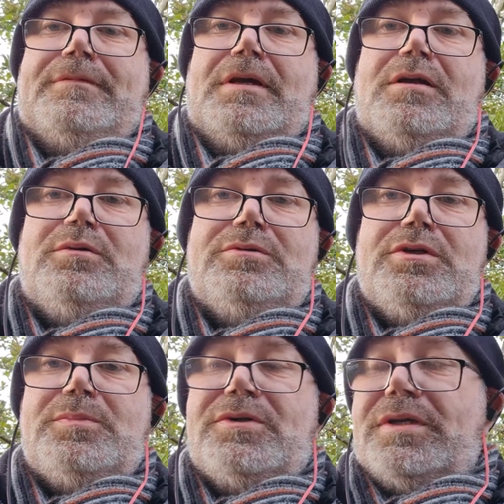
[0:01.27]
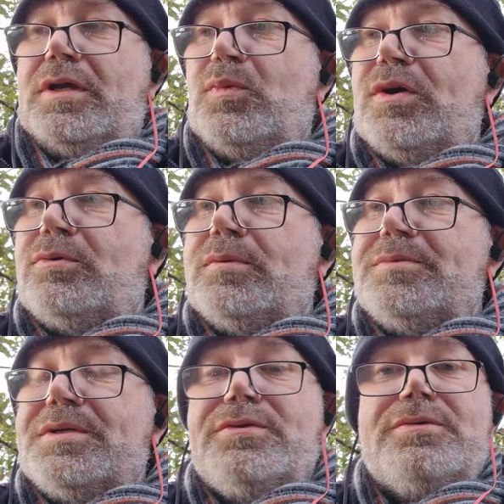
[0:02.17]
Hello, good morning and welcome
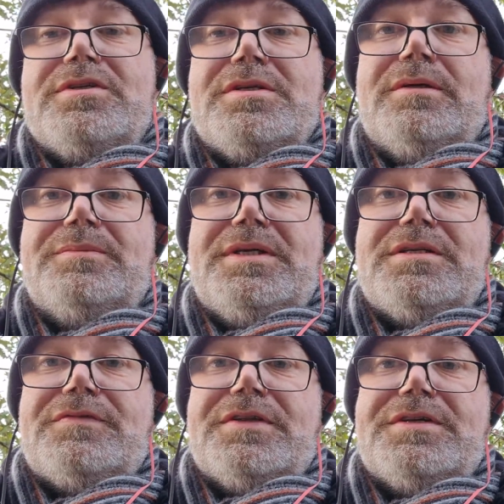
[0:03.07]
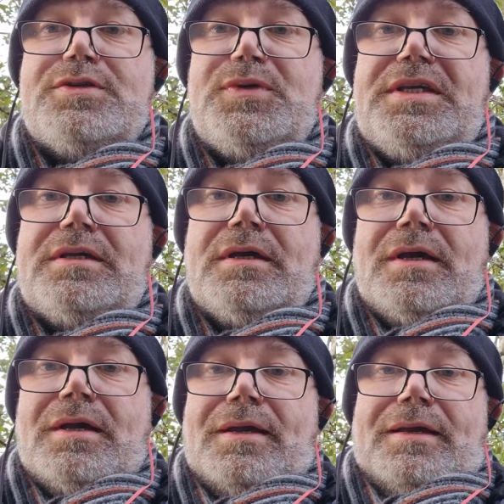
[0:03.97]
to Thoughts and Updates for this week.
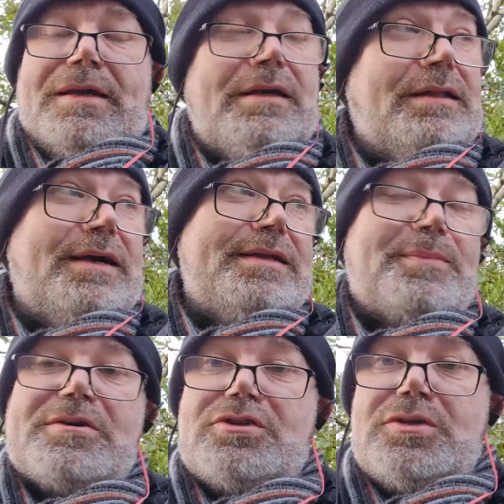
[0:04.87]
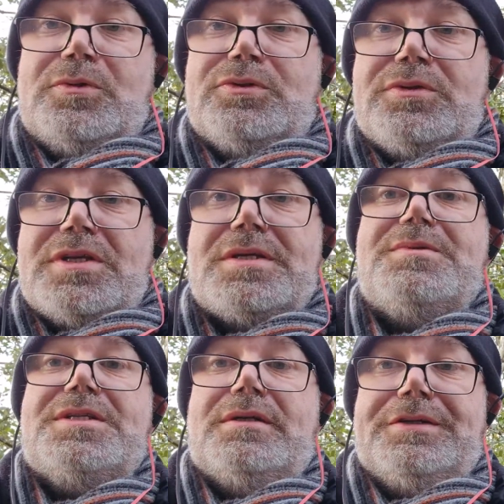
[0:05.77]
Eagle-eyed amongst you will notice I'm
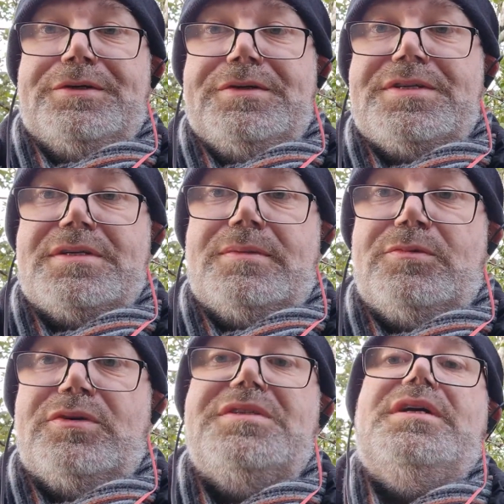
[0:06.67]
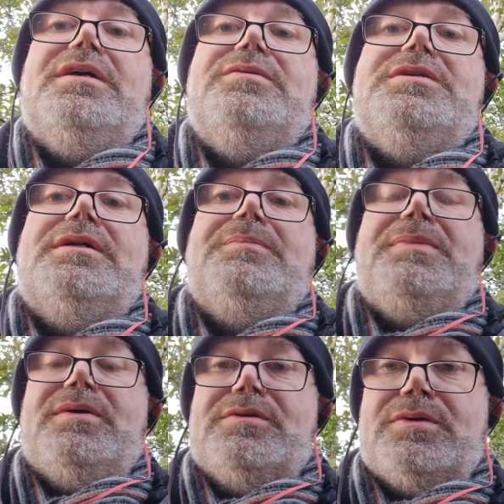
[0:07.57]
still in the house. I'm not out and
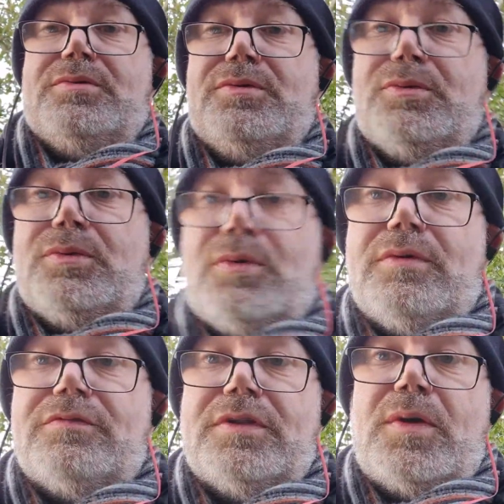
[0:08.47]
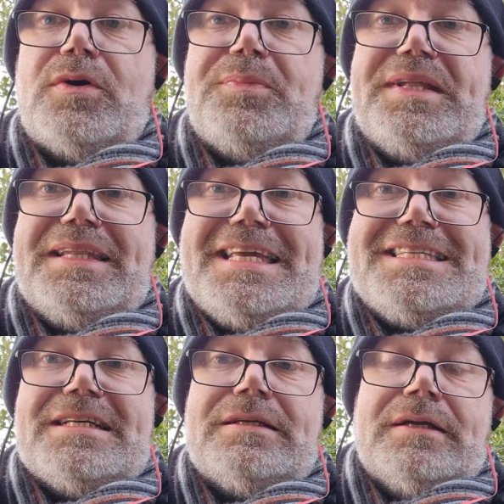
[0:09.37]
about, although hopefully I will be
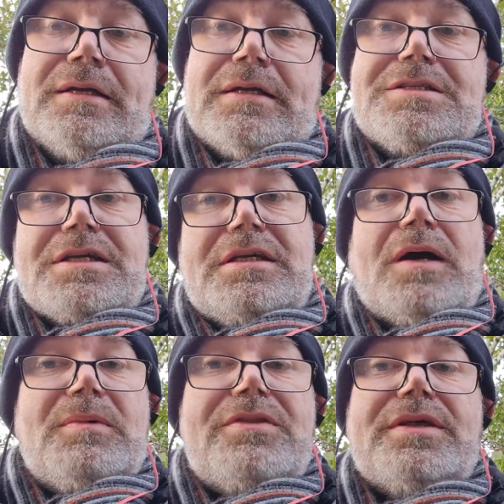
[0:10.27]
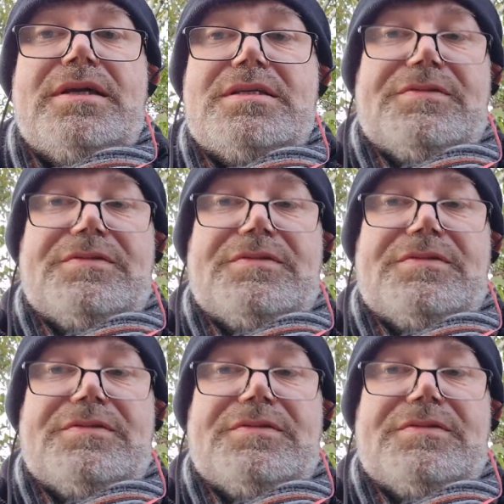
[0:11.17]
later. There's a couple of things.